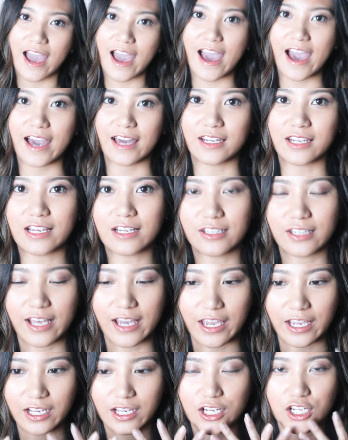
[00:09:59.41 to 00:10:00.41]
add
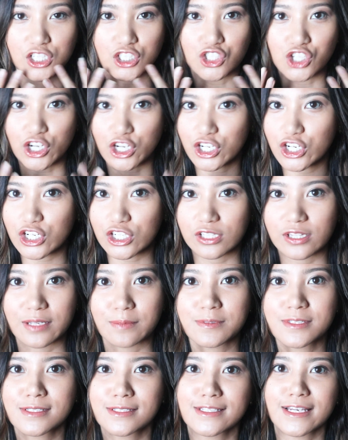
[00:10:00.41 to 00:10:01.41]
like a darker
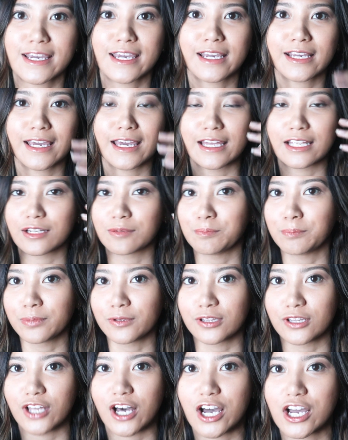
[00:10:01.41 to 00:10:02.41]
lipstick and
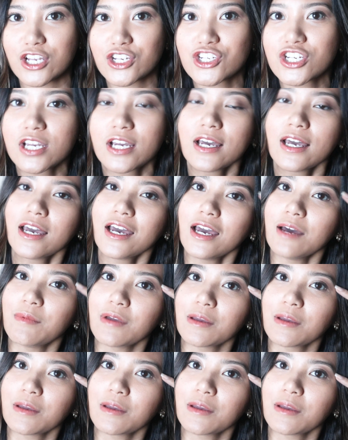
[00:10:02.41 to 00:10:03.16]
blush and